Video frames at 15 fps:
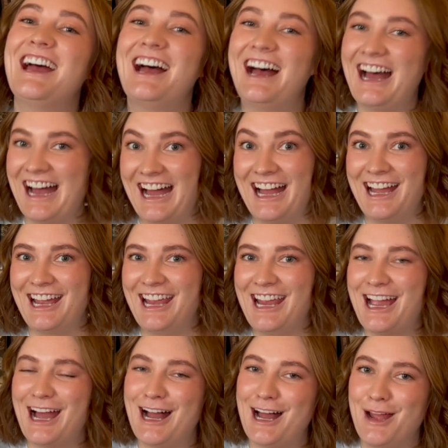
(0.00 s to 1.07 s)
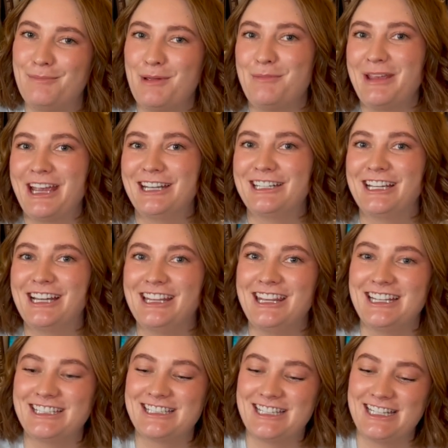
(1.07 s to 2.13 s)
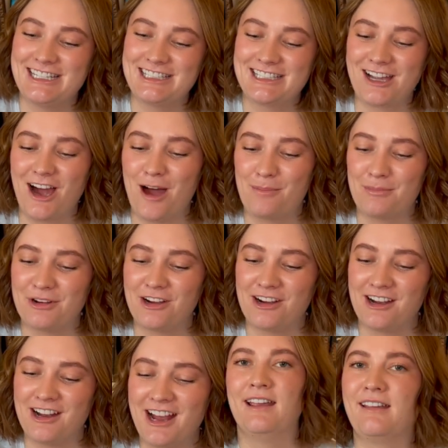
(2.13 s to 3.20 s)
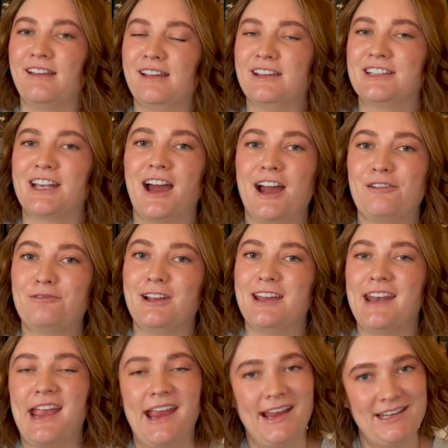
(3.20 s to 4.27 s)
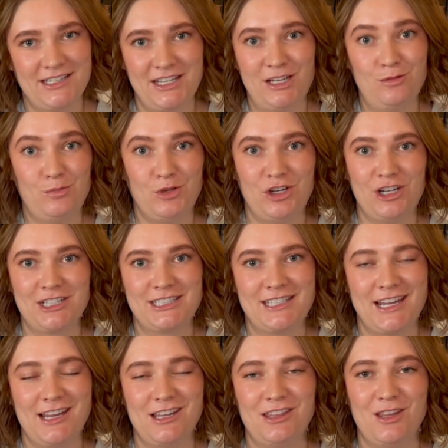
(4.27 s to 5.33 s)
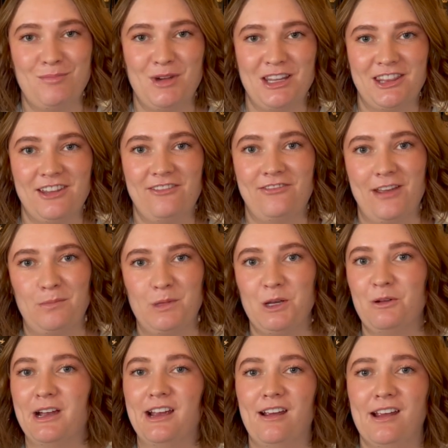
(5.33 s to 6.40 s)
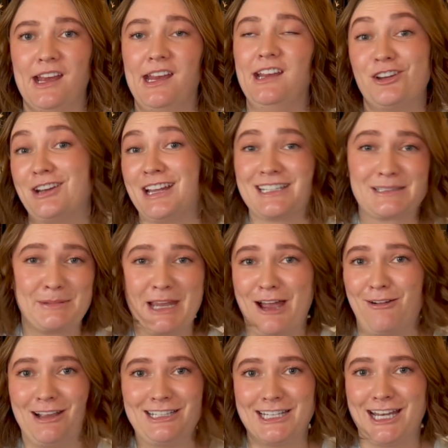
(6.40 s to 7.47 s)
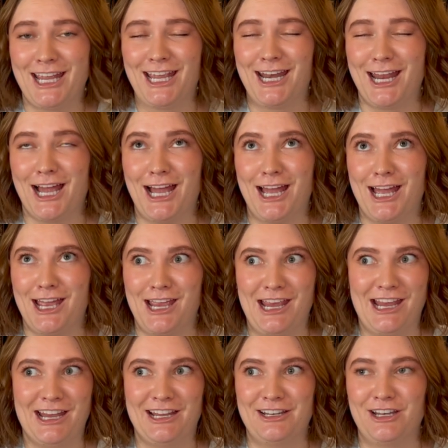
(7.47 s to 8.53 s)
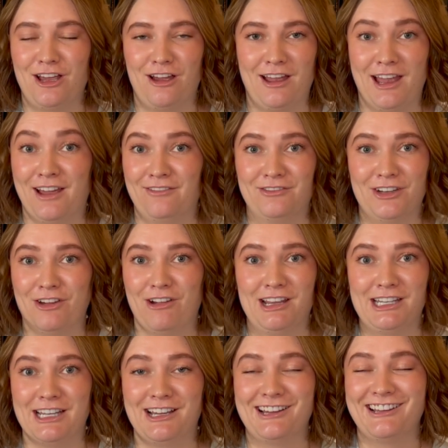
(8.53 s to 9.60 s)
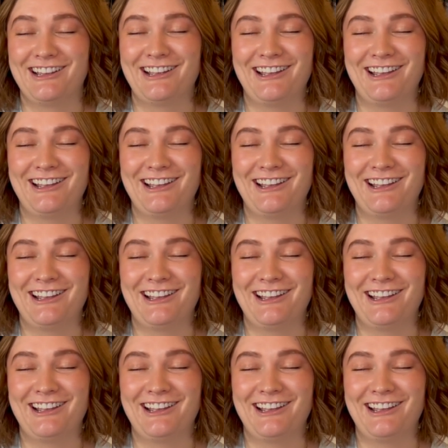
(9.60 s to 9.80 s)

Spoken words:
Hi, I'm Amanda, this is Copper, and I read 18 books in the month of February. Don't ask me how I did it, I have no idea.